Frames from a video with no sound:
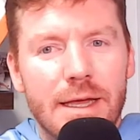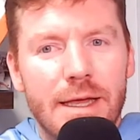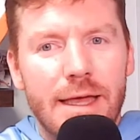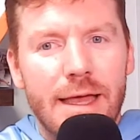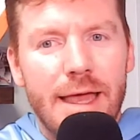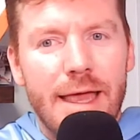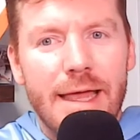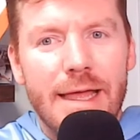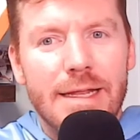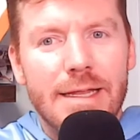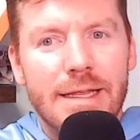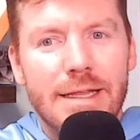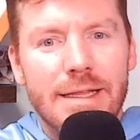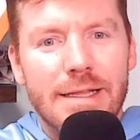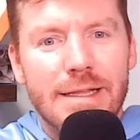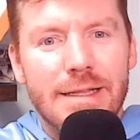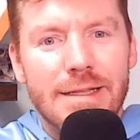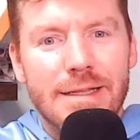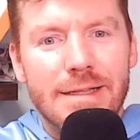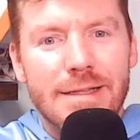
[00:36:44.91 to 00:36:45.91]
and
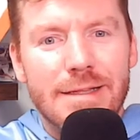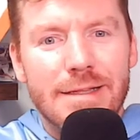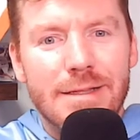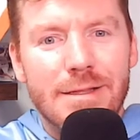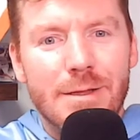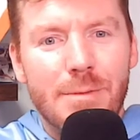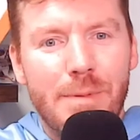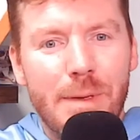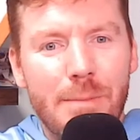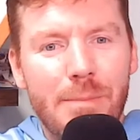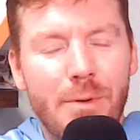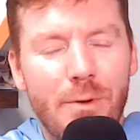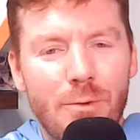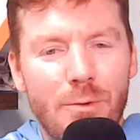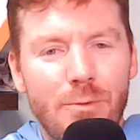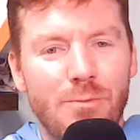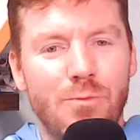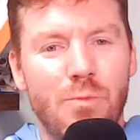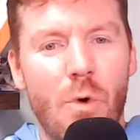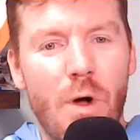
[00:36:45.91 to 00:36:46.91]
the people who
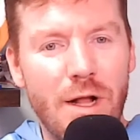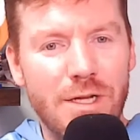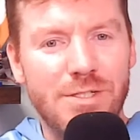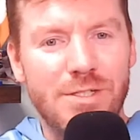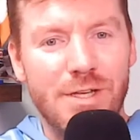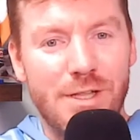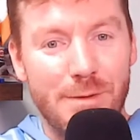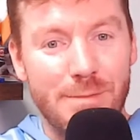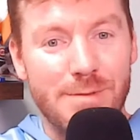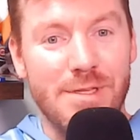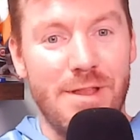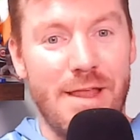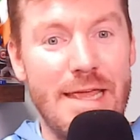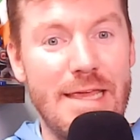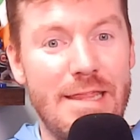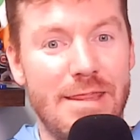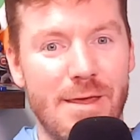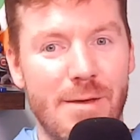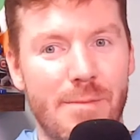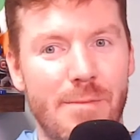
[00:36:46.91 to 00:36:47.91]
watch the clips
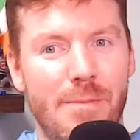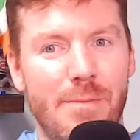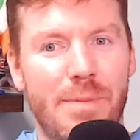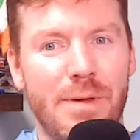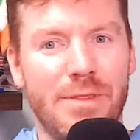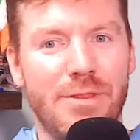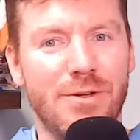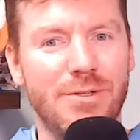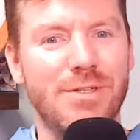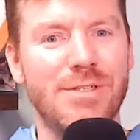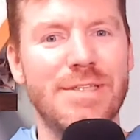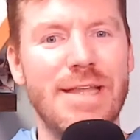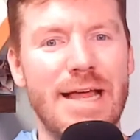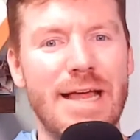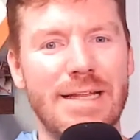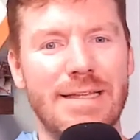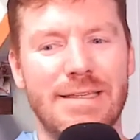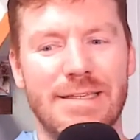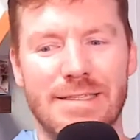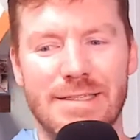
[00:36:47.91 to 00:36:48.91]
like them, but they're just not